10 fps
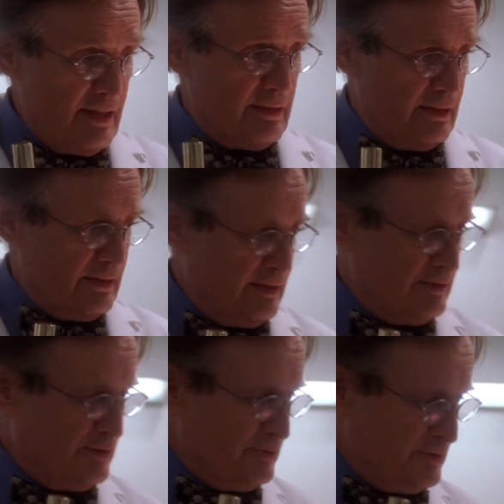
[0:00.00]
Sadly,
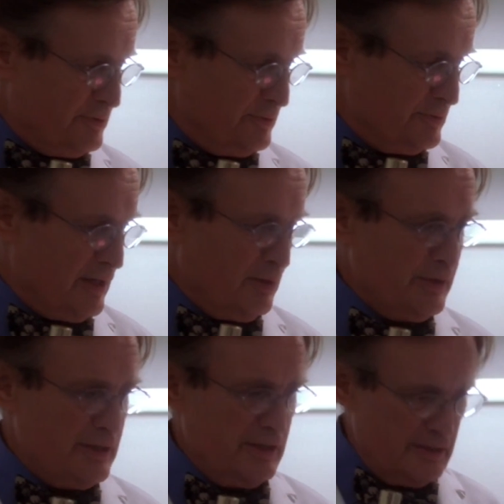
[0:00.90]
due to
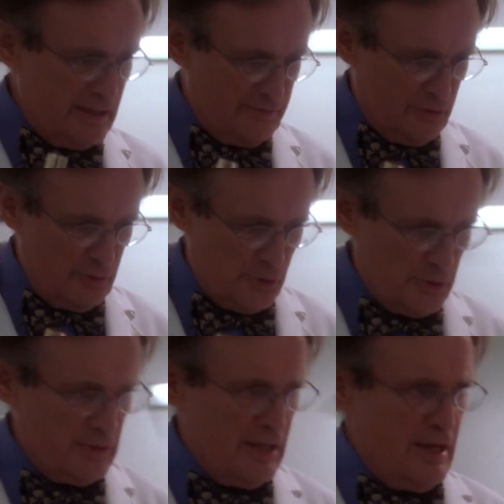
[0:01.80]
Darwinian
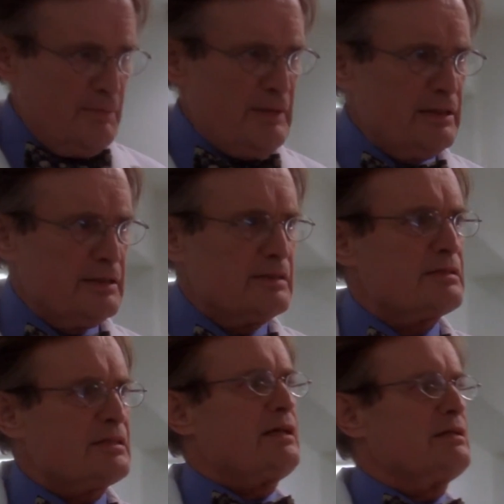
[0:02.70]
evolution, men
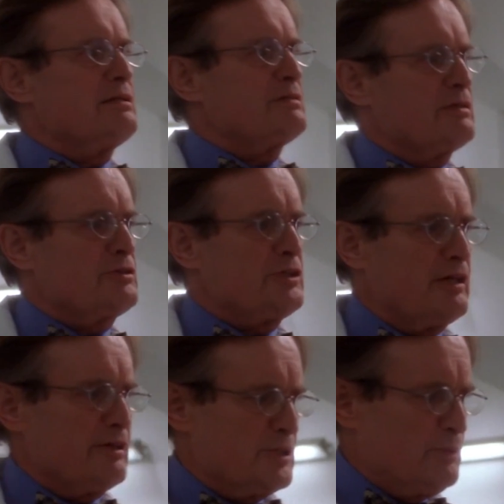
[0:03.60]
tend to
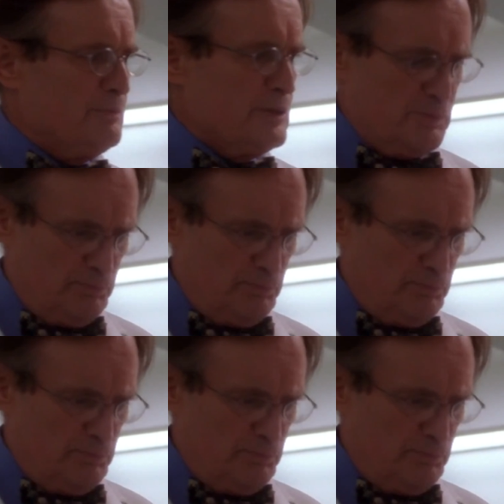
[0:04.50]
cherish women's